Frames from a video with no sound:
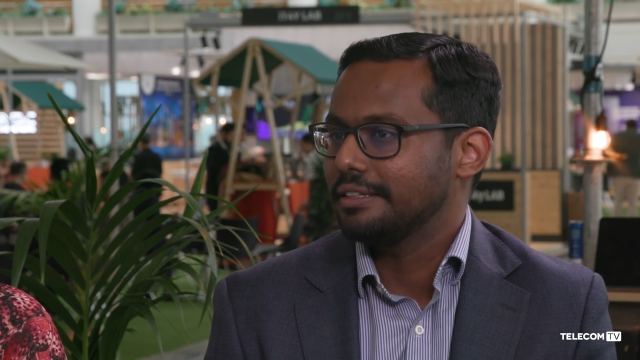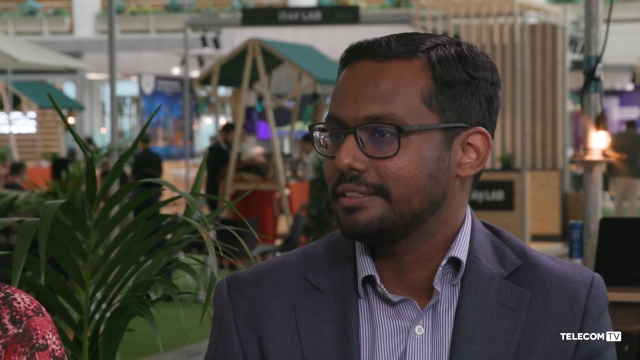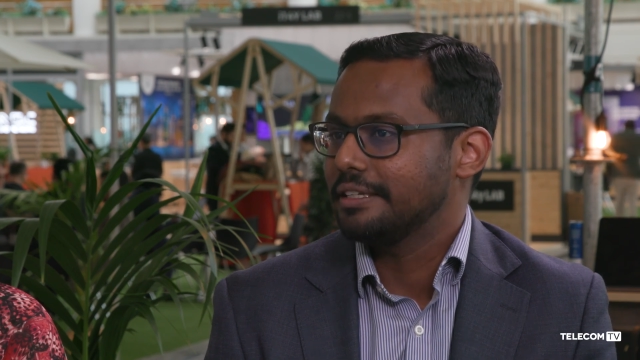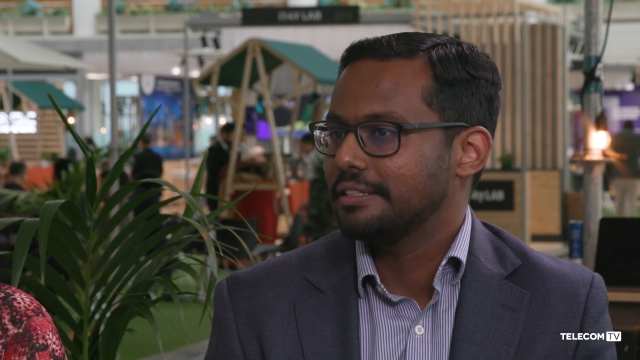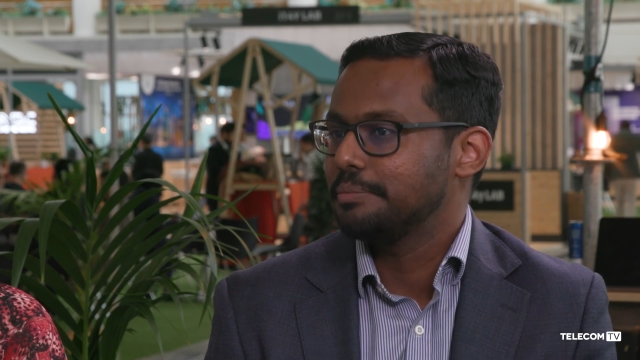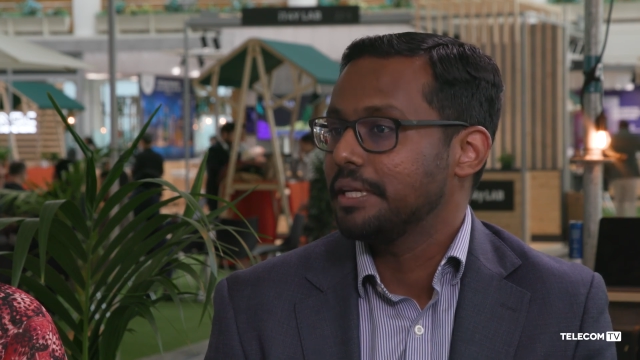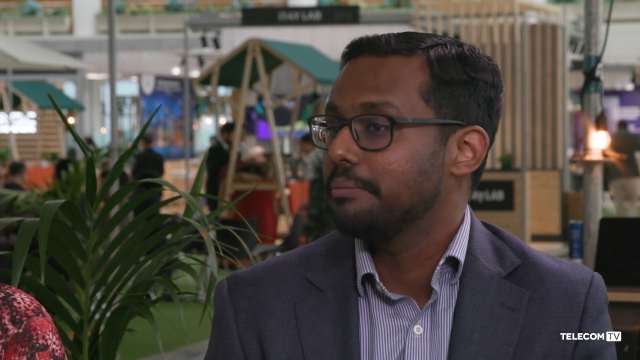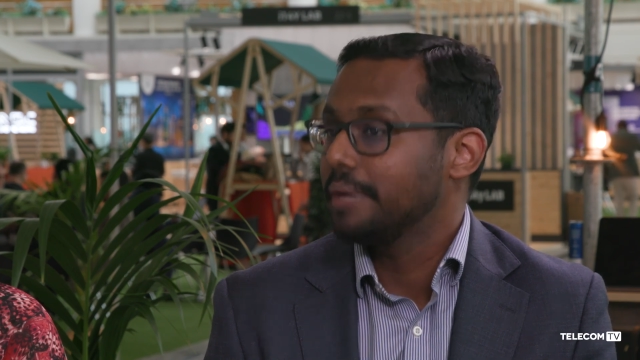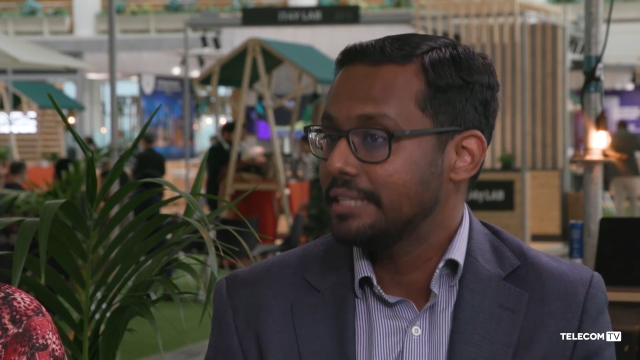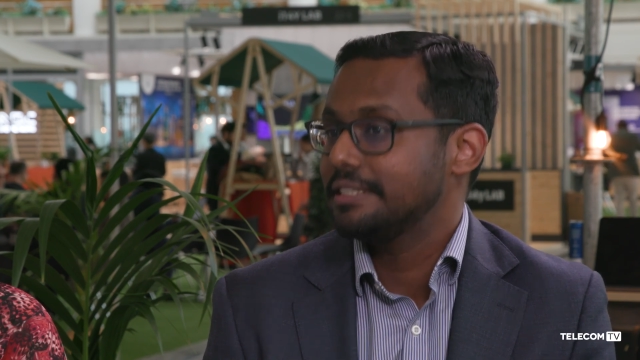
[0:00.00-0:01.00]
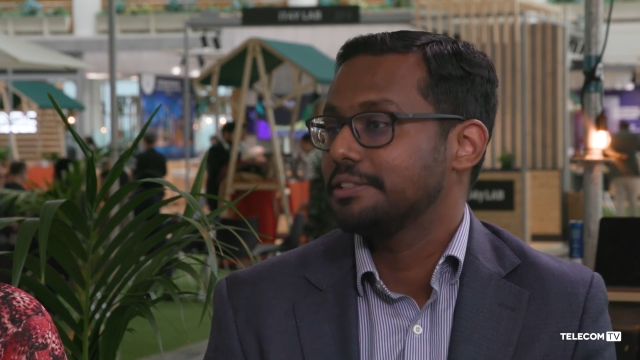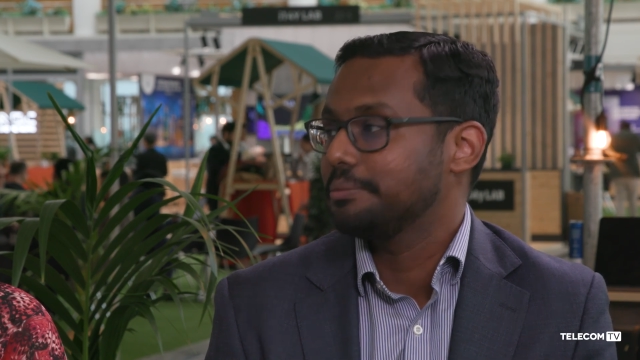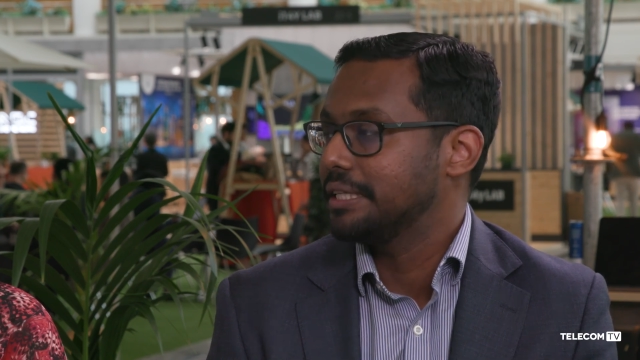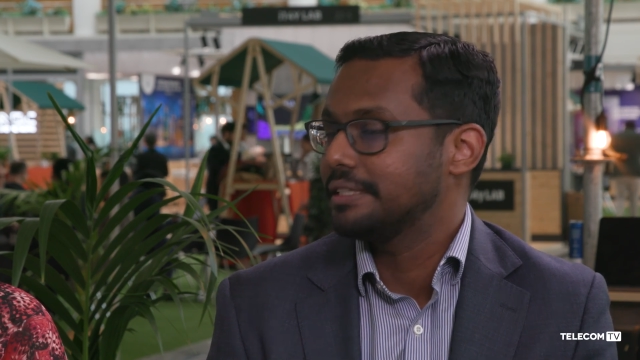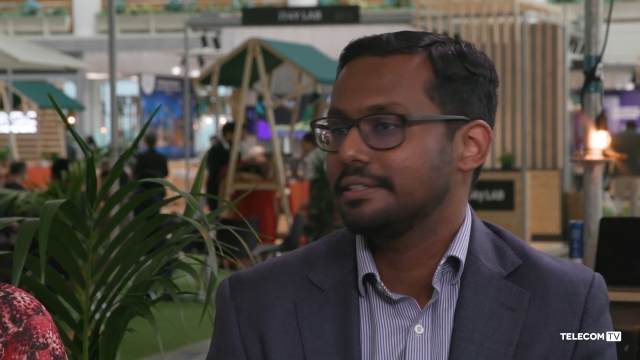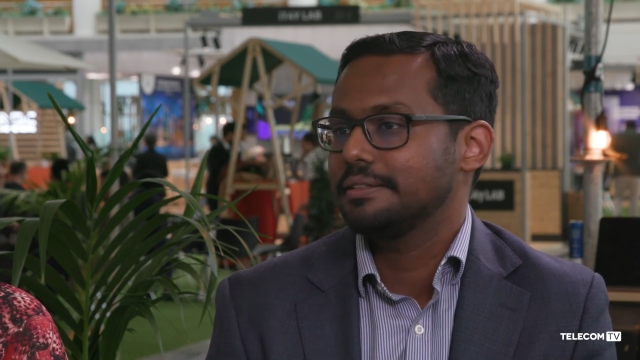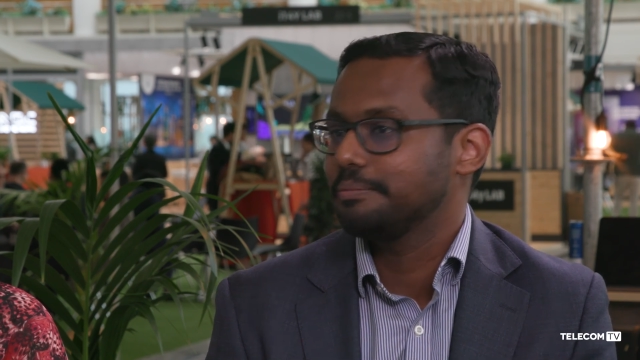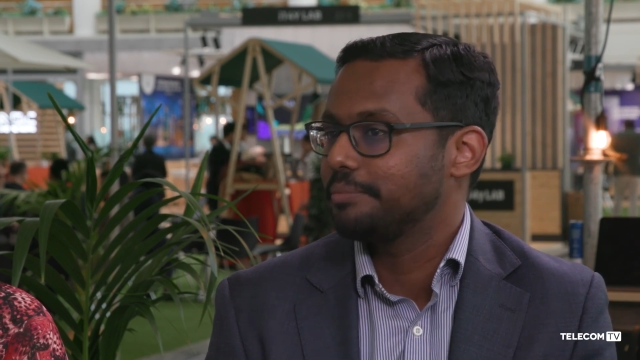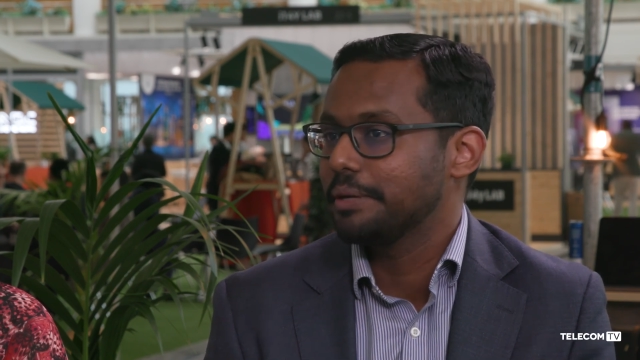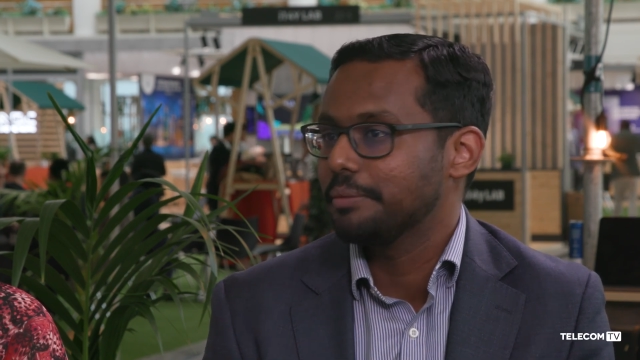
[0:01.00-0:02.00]
It, it's been amazing to meet
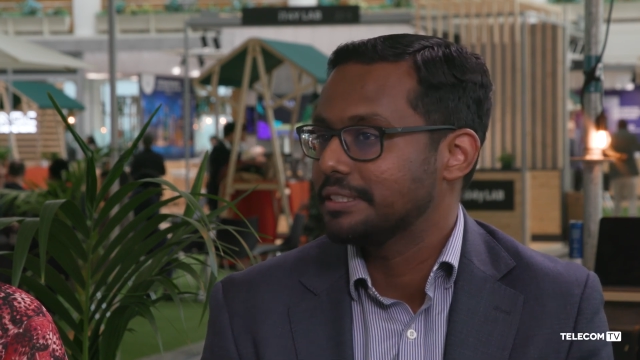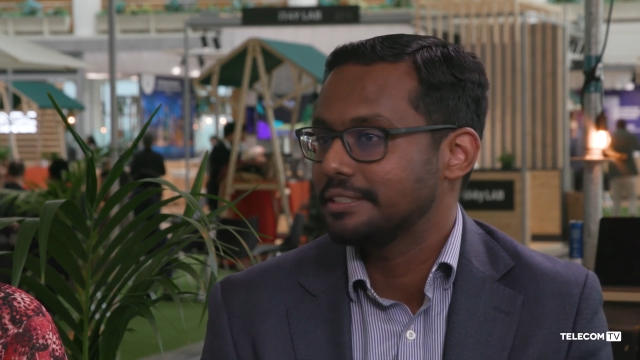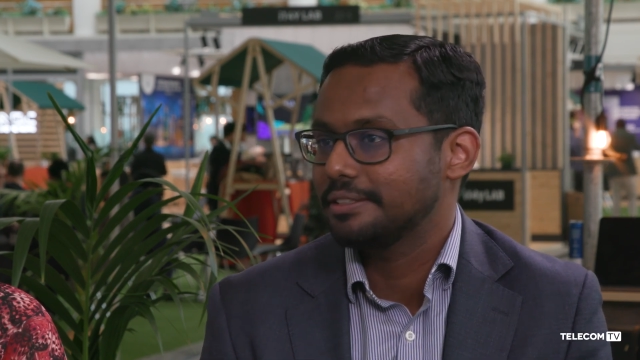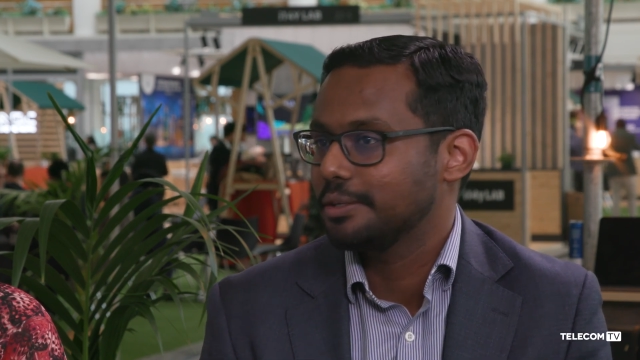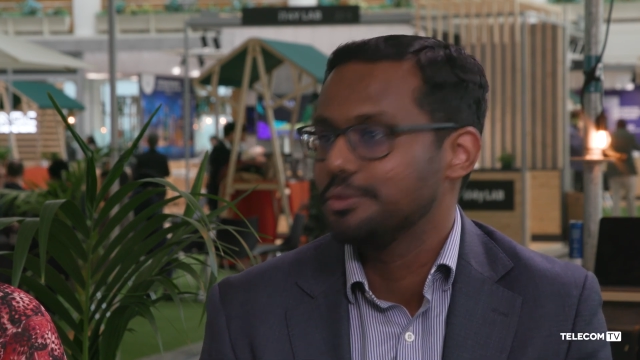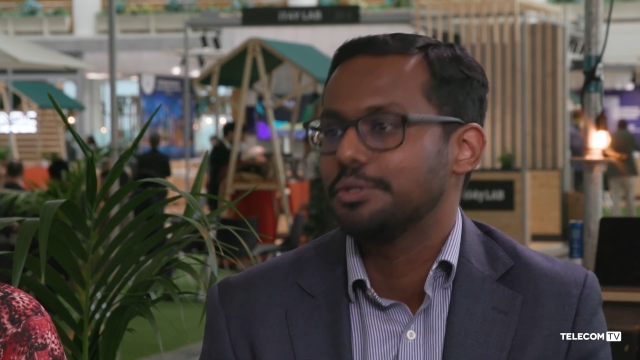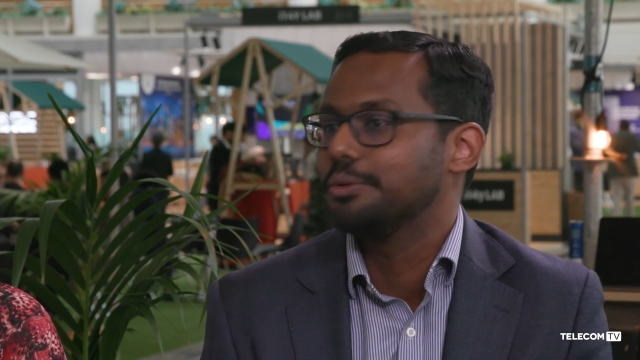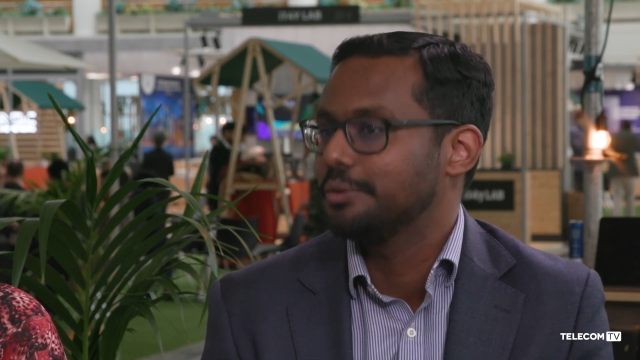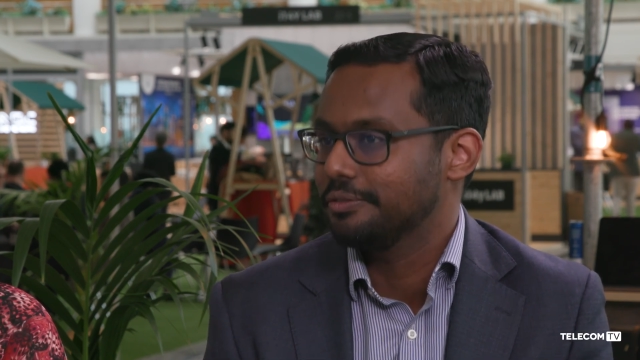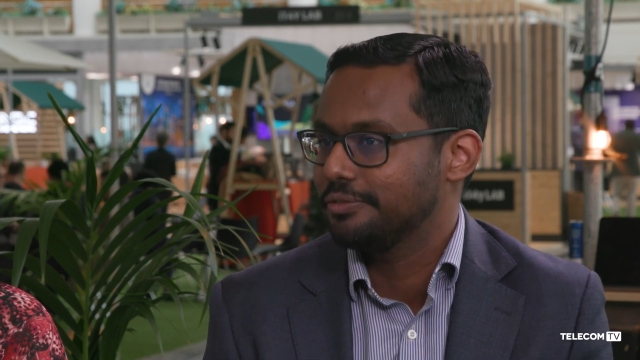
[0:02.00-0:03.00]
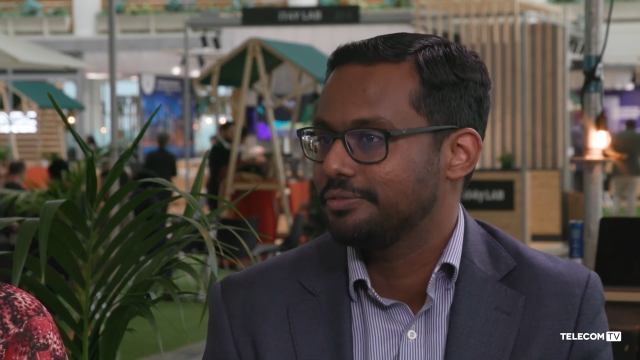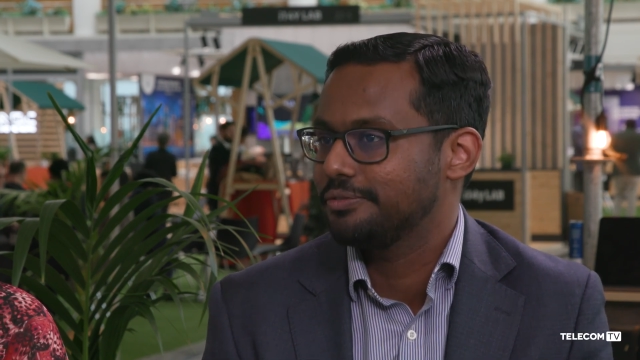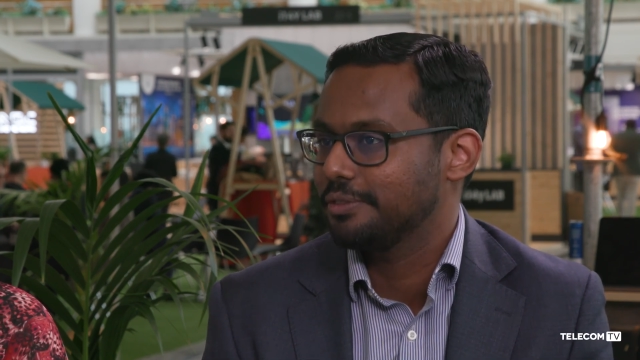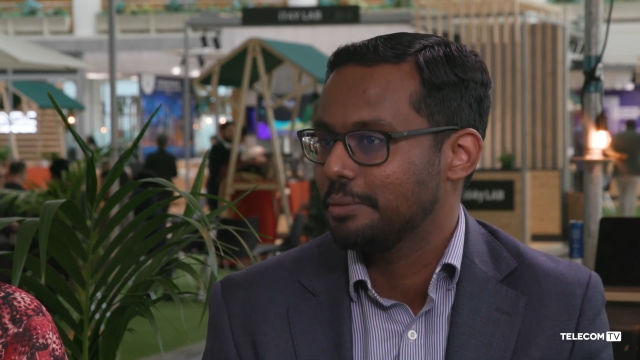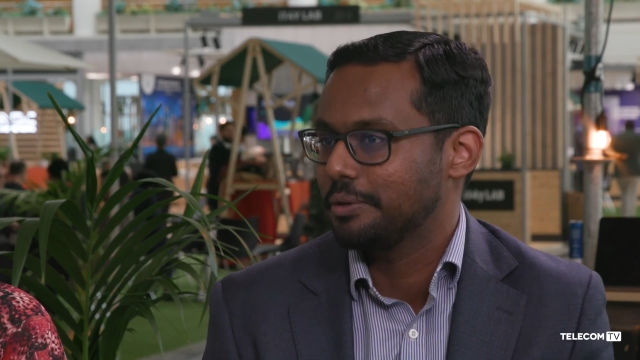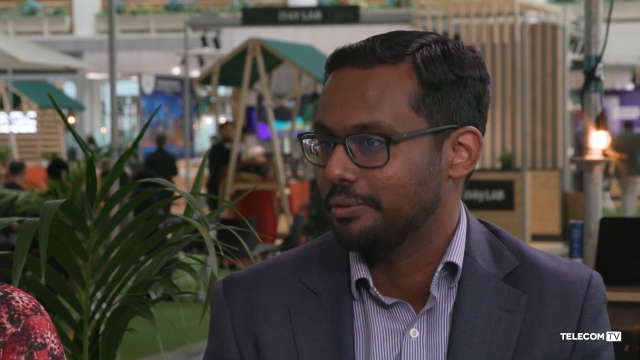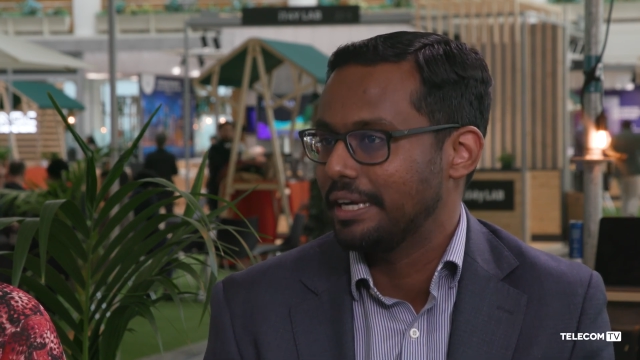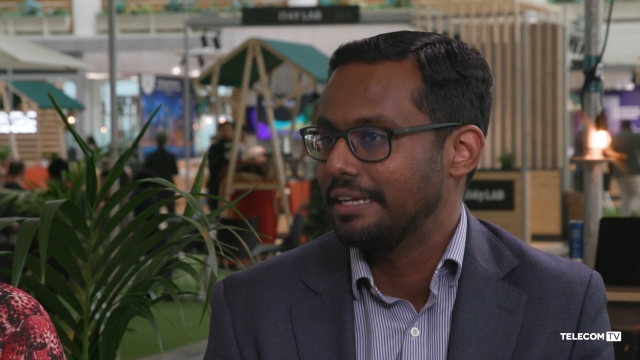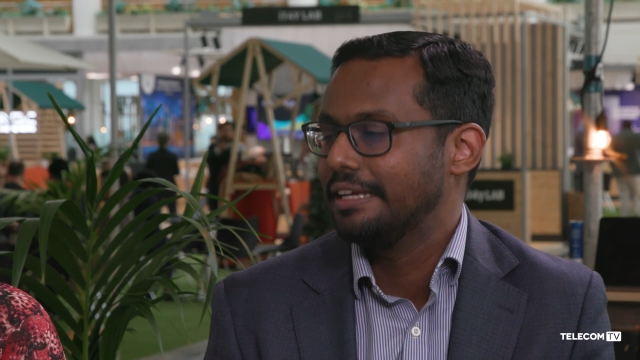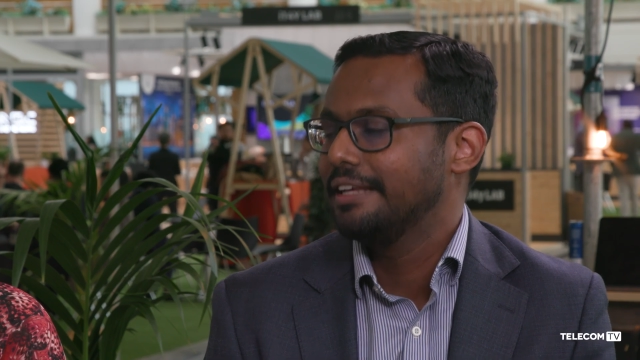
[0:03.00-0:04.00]
pretty much who's who of Open RAN